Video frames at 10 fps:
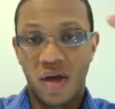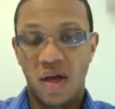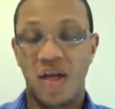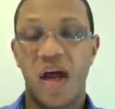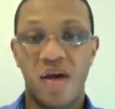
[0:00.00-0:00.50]

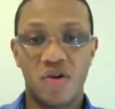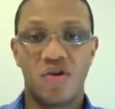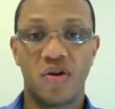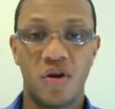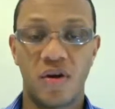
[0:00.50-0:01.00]
and now
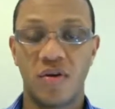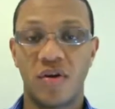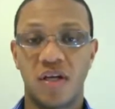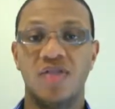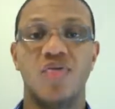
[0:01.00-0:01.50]
you're
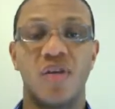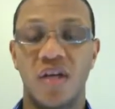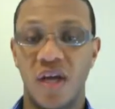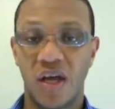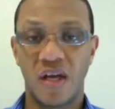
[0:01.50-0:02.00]

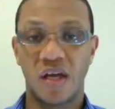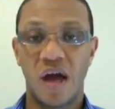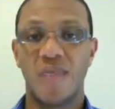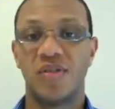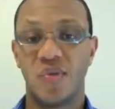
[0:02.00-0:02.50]
exuding and
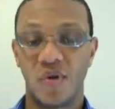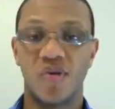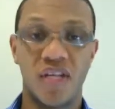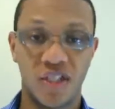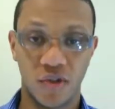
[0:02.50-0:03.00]
accomplishing what
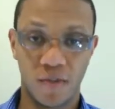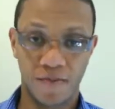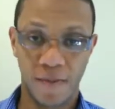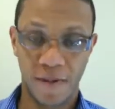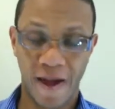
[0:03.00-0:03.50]
you need to.
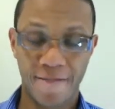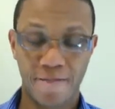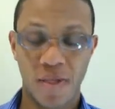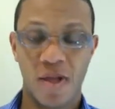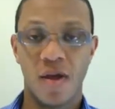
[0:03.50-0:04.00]
Okay,
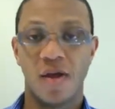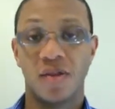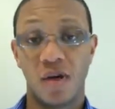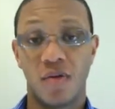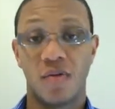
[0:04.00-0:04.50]

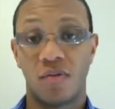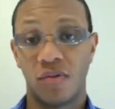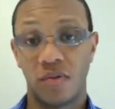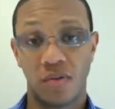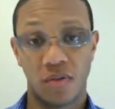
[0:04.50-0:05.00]
so
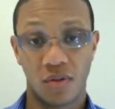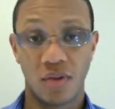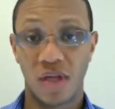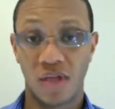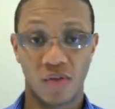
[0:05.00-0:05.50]

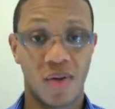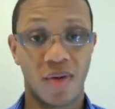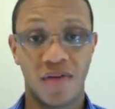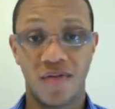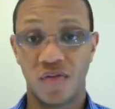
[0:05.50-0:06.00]
that's what I'm
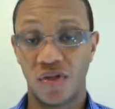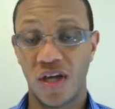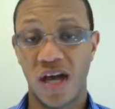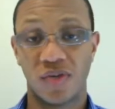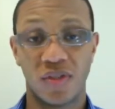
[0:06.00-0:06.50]
leaving for you
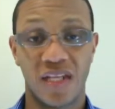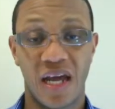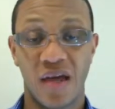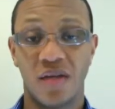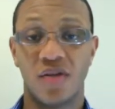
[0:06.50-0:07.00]
guys with
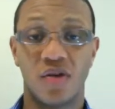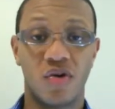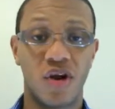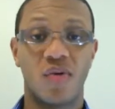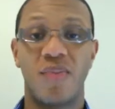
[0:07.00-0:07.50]
today. So
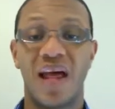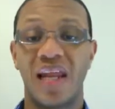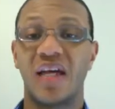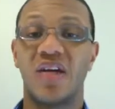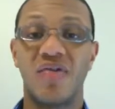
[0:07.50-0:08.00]
Greg with
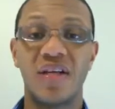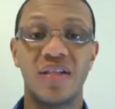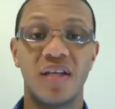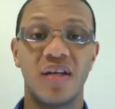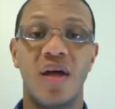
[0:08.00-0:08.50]
Planet Green
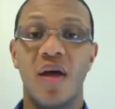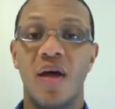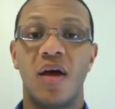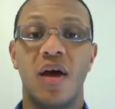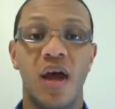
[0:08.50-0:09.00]
Zen,
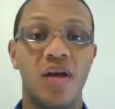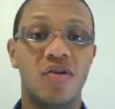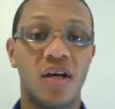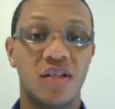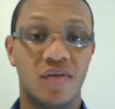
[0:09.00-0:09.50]
and you
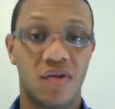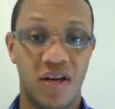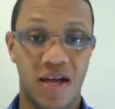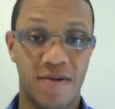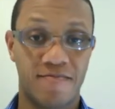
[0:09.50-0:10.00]
guys have a
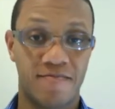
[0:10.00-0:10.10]
great day.